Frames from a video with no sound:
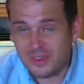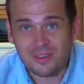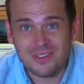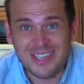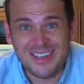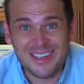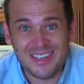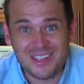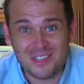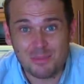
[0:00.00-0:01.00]
10
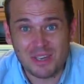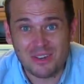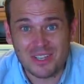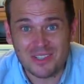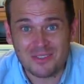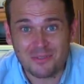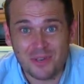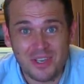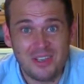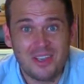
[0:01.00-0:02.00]
years, you've been license
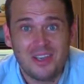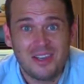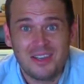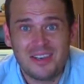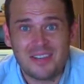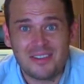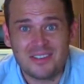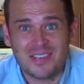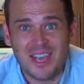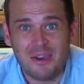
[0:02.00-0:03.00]
free. Nothing
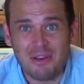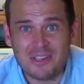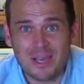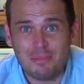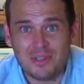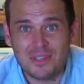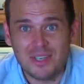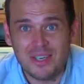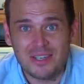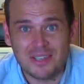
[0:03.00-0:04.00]
scary's happened to
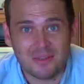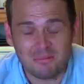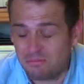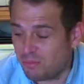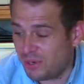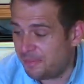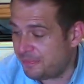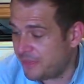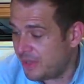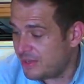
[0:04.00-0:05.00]
you, has it? Brilliant.
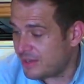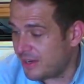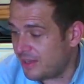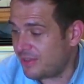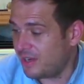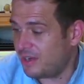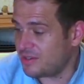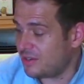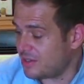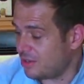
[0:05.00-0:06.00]
So yeah, thank you. It
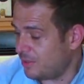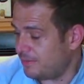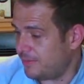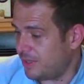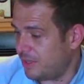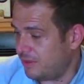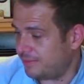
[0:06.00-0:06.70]
was a nice comment. Thank you.